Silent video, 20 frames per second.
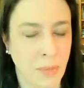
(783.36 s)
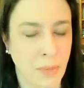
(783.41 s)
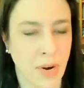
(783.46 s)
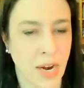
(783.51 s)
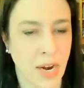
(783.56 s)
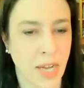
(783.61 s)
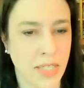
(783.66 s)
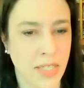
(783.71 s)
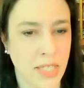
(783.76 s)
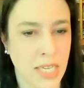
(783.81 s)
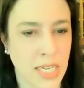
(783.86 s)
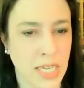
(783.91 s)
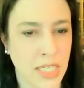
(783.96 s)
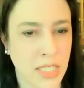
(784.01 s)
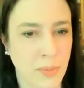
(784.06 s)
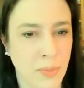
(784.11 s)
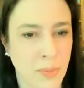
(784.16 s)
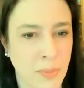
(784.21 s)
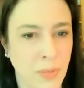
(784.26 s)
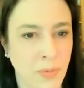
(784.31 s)

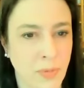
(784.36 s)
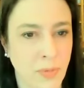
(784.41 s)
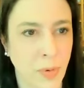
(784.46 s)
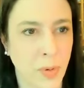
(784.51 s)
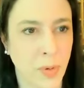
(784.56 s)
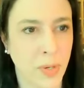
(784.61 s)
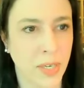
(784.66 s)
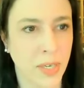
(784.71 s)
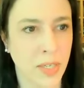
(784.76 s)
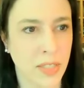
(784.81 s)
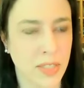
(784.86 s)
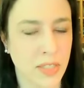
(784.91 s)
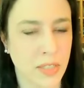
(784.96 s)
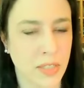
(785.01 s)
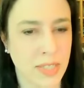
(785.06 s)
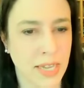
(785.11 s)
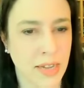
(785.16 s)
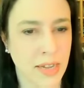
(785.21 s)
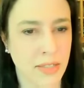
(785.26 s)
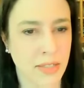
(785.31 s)
process before
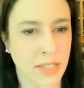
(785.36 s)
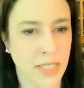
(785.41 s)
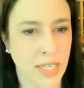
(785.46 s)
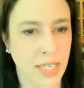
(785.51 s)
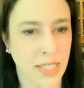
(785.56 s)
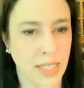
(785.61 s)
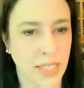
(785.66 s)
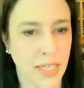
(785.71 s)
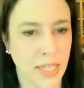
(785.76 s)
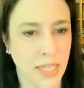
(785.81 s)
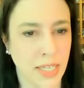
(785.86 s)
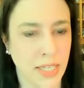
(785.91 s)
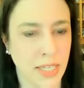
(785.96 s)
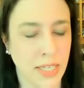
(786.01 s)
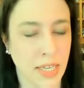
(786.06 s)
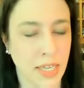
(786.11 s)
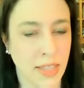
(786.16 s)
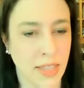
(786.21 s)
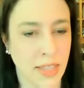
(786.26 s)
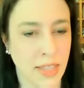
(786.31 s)
2008 hit.
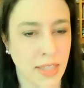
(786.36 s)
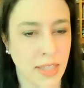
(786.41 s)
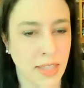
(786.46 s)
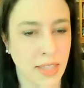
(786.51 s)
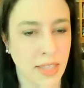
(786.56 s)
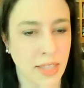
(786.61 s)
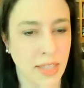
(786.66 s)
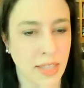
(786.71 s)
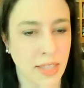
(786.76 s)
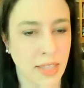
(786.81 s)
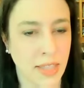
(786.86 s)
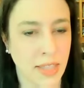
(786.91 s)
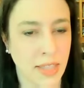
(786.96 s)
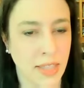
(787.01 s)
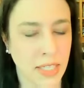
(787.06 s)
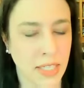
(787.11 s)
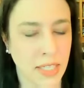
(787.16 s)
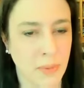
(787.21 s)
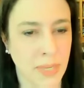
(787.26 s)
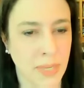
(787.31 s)
And then when it
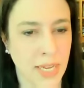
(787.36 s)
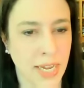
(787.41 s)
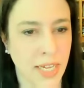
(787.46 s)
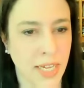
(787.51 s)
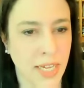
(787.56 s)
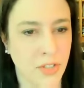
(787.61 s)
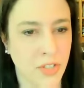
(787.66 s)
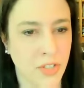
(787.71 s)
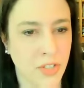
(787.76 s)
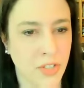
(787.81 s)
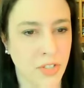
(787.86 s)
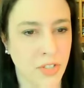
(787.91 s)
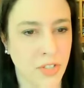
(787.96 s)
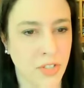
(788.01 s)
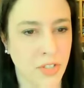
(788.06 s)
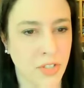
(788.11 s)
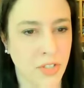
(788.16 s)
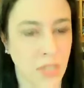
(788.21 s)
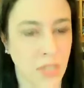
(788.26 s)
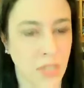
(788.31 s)
did, we had
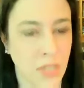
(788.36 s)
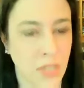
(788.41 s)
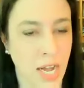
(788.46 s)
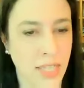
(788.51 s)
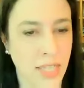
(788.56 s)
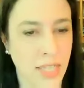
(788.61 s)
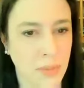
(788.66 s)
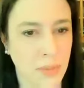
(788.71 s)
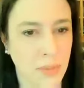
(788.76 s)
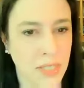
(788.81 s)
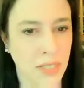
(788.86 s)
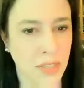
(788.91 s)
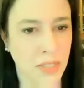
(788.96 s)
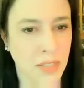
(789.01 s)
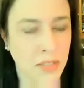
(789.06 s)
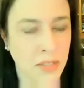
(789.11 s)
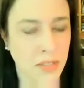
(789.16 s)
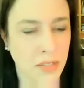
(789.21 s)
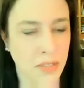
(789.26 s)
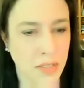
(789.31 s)
two lots that we
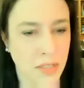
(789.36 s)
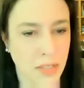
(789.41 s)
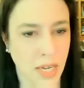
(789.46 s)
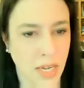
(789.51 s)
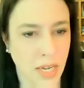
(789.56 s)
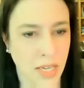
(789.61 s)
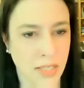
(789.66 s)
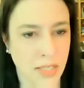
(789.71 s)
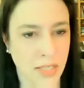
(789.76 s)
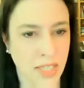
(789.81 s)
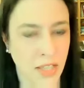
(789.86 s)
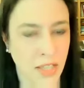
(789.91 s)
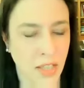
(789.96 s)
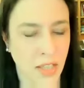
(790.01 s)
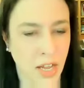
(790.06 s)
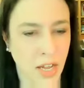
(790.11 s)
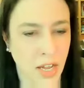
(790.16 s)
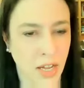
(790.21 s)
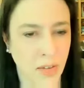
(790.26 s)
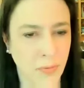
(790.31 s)
could
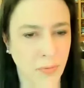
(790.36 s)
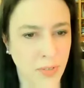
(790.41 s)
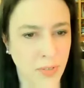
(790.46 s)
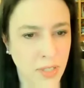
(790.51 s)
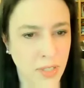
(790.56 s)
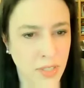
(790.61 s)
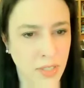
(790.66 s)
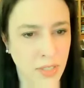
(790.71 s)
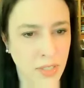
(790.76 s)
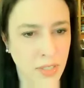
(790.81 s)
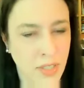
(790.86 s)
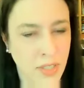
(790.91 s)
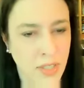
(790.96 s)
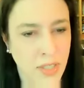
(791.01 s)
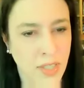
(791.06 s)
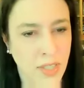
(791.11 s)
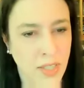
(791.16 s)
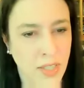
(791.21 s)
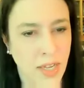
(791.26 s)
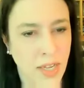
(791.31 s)
sell off.
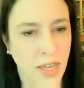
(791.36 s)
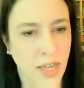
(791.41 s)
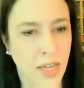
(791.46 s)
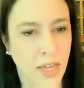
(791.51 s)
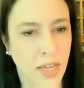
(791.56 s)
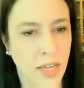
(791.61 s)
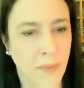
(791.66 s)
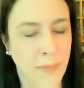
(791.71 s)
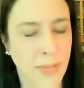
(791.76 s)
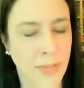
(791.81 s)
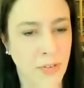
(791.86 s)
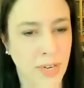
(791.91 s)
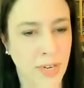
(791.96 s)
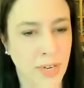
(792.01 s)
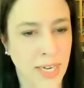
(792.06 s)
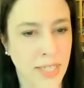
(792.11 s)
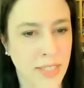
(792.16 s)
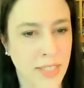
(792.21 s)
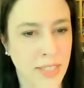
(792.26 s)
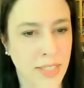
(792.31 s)
Now
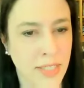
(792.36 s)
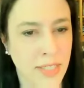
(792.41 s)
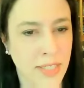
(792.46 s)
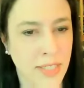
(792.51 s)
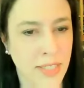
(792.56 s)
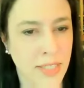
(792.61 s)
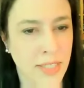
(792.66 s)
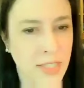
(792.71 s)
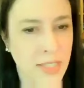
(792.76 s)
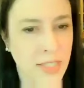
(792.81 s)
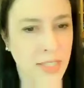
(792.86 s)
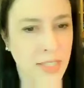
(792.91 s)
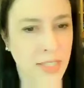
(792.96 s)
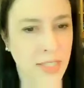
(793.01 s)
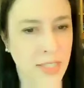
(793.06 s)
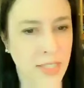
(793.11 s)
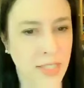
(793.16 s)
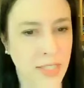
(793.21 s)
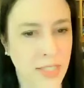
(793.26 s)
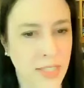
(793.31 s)
granted, it was a
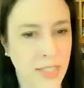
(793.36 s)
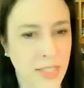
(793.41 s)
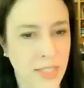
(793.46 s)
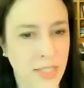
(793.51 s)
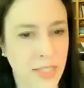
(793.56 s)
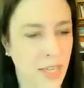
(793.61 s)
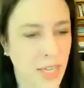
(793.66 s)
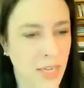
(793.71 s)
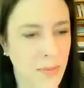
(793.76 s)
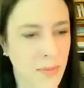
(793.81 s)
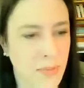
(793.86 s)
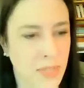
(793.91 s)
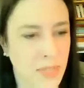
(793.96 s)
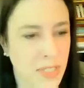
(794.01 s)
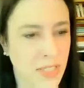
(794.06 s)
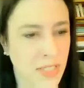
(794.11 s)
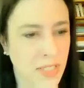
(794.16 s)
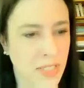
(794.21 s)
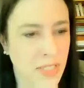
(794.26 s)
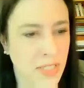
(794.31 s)
terrible time to
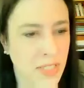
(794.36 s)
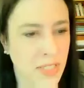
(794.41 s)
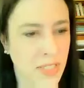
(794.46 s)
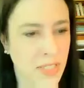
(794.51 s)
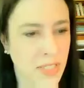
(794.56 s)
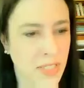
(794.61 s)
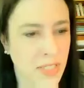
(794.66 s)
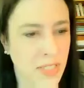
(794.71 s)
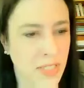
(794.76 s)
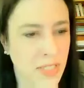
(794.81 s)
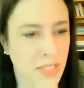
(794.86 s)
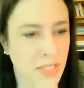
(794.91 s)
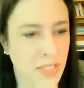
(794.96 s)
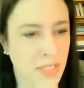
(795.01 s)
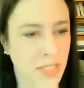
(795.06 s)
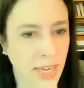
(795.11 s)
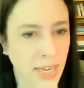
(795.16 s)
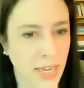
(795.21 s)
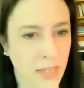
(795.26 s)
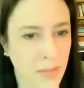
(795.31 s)
sell lots, but
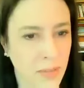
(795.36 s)
hey,